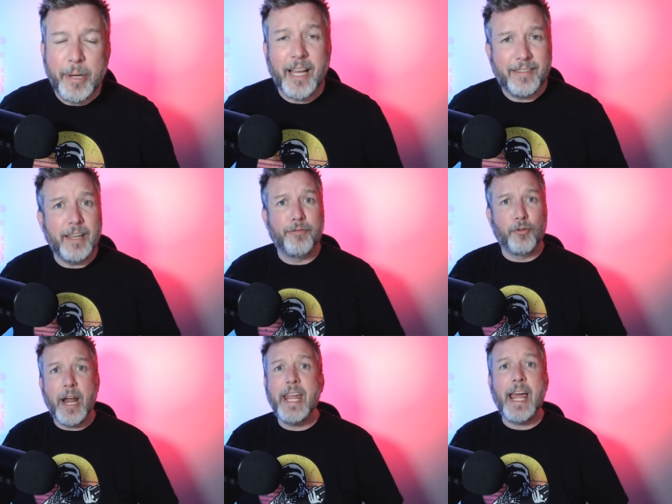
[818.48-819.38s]
because
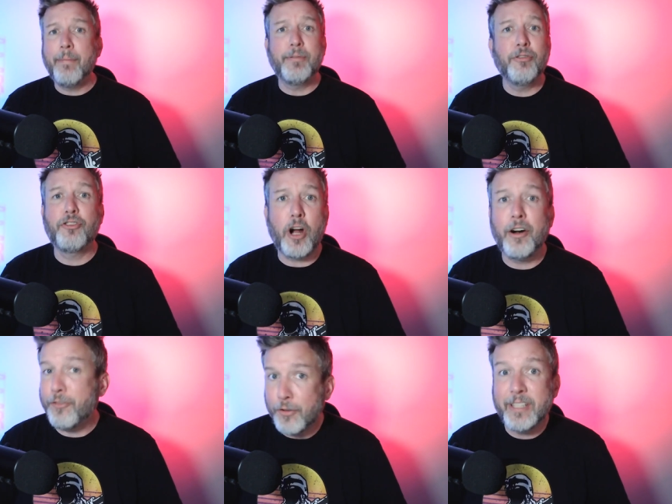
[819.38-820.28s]
if Ray Epps is
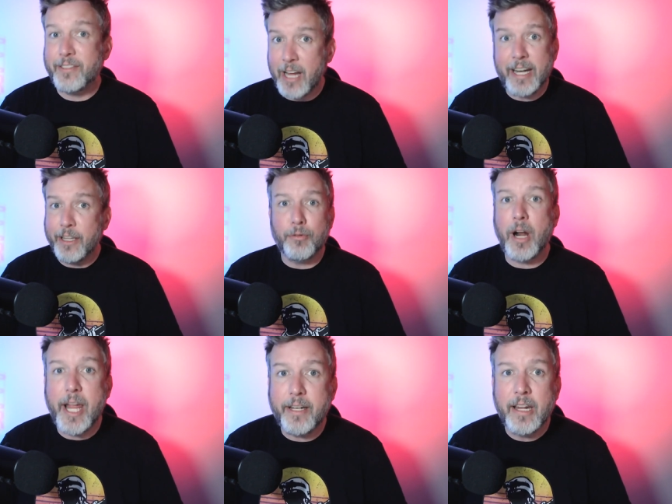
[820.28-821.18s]
charged for inciting the
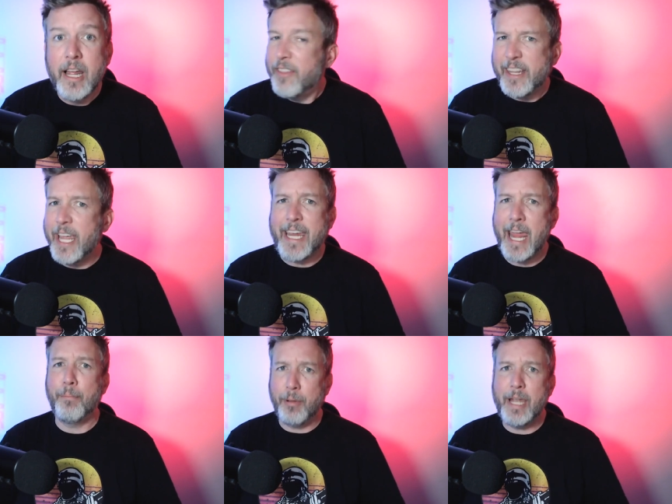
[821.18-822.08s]
riot, then they
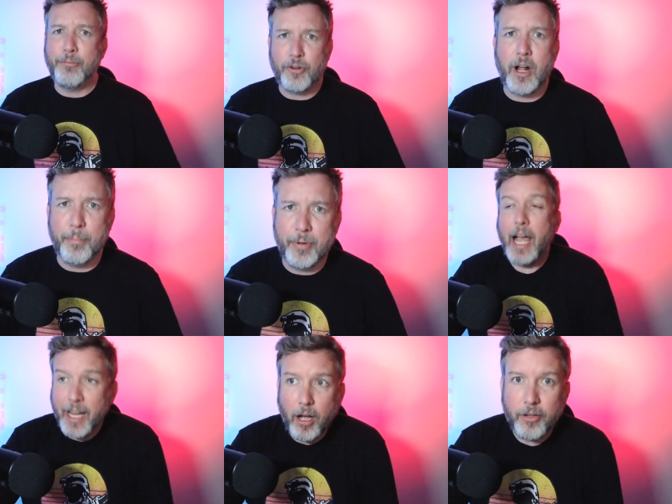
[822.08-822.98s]
can't blame Trump.
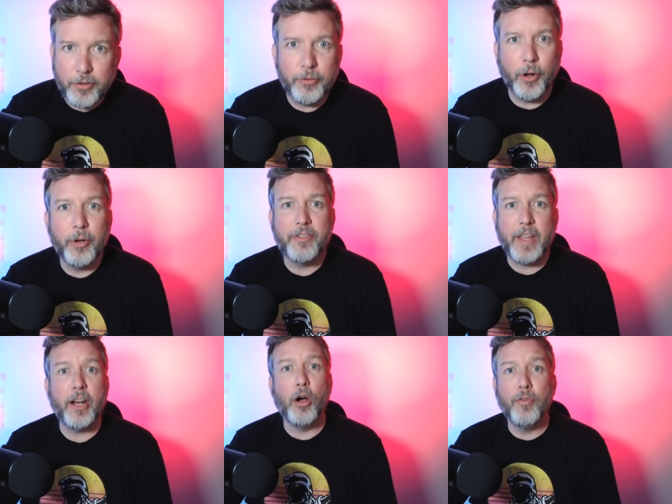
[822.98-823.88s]
I also
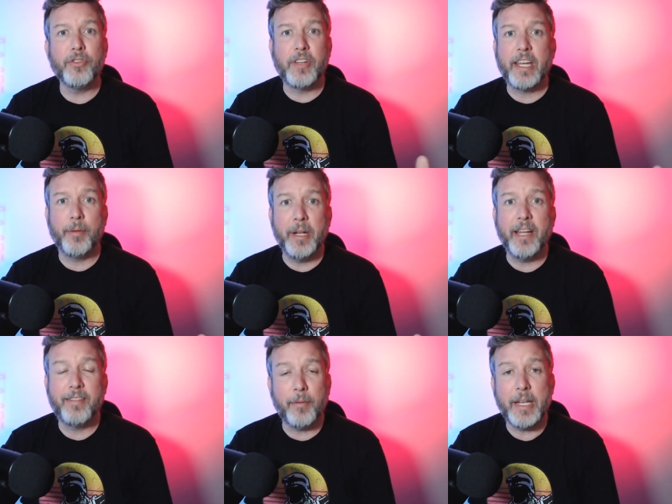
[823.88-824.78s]
noticed that oversight
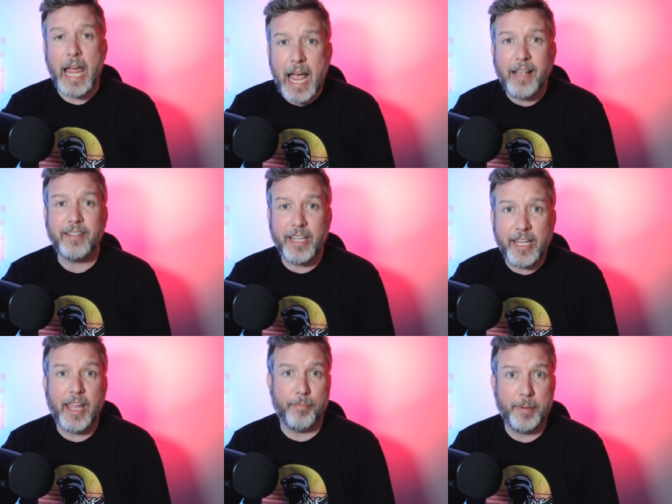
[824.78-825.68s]
committees have been
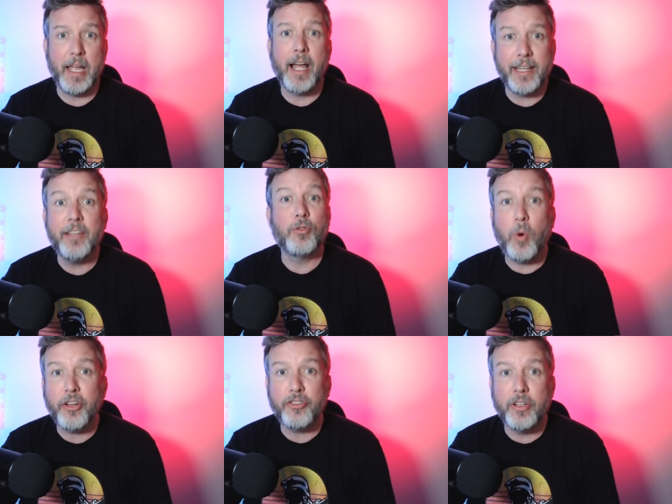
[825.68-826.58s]
asking the FBI these
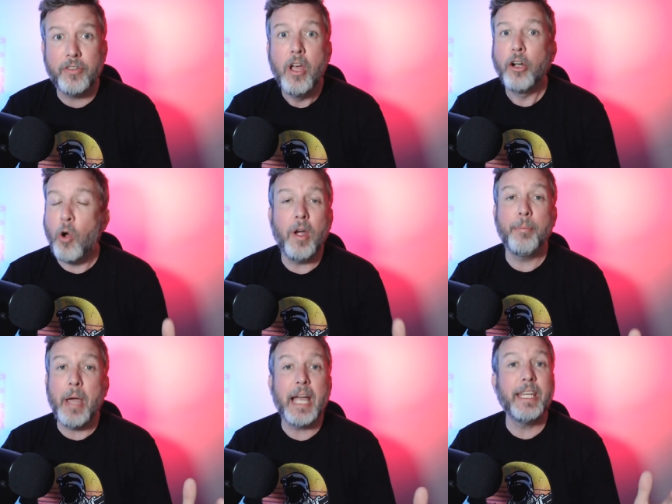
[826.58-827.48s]
questions
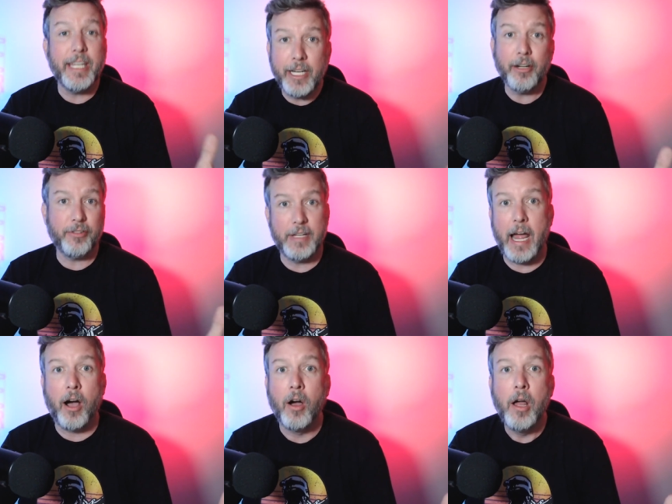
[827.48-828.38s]
going back years
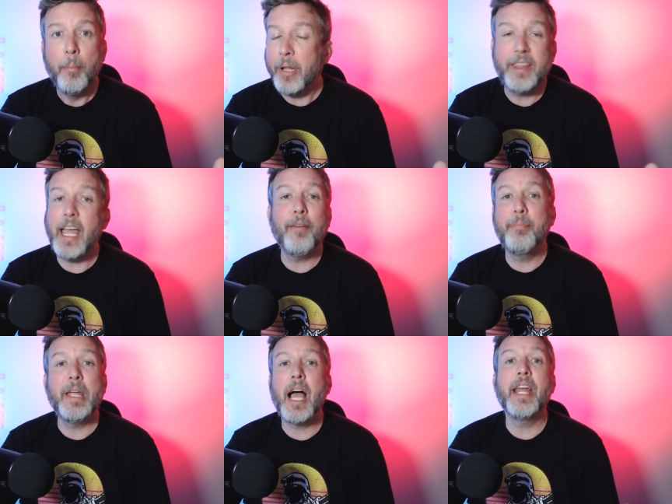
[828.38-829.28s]
now, but the
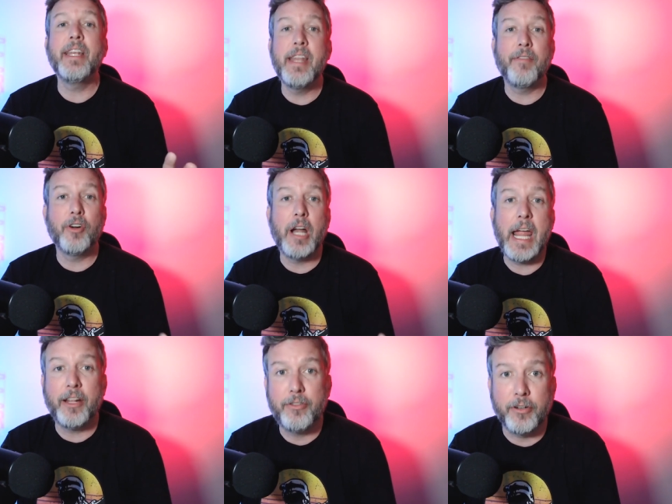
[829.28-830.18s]
FBI never
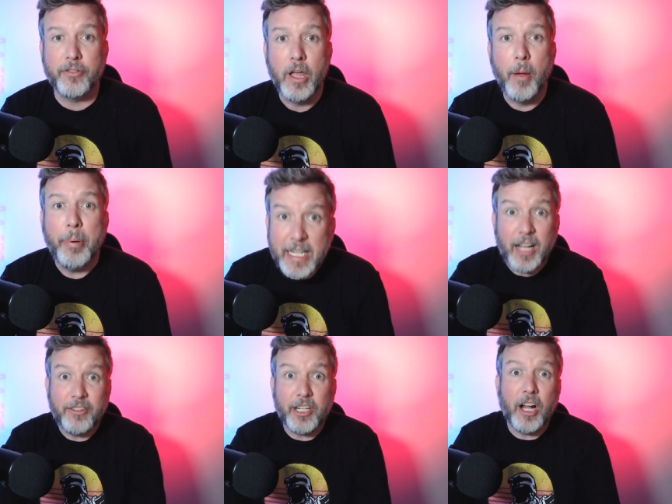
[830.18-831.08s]
answers
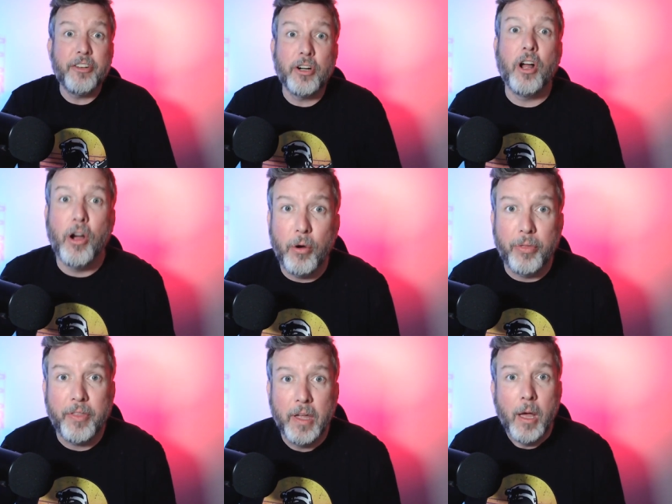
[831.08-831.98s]
because they're under
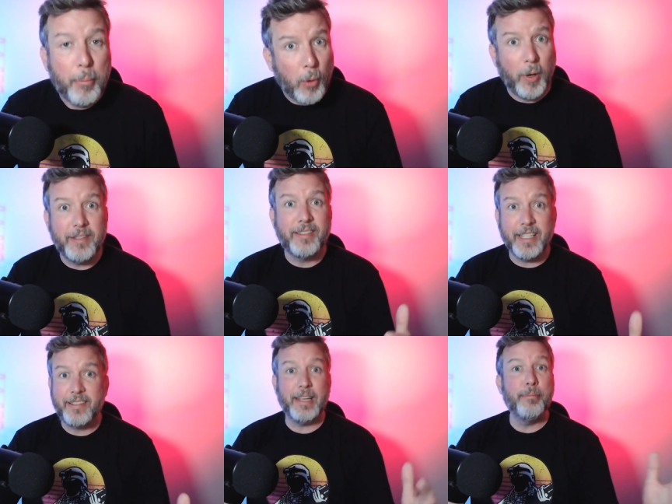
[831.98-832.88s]
oath. But when
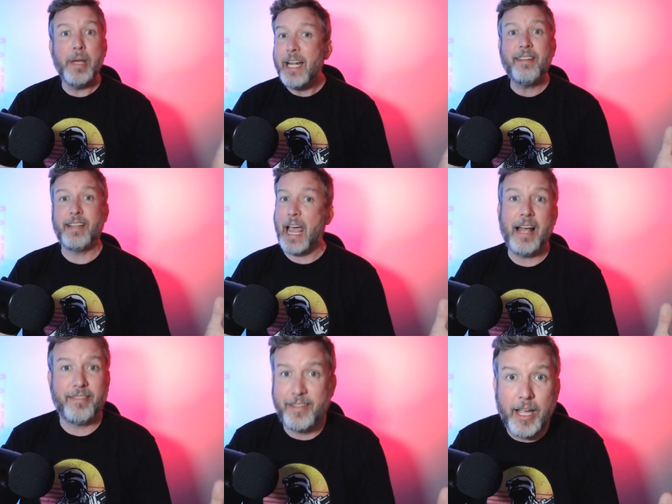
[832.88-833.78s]
60 Minutes
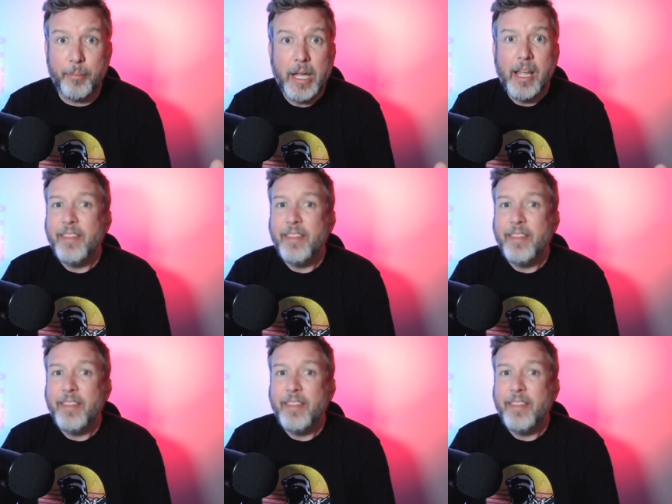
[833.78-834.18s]
asks them,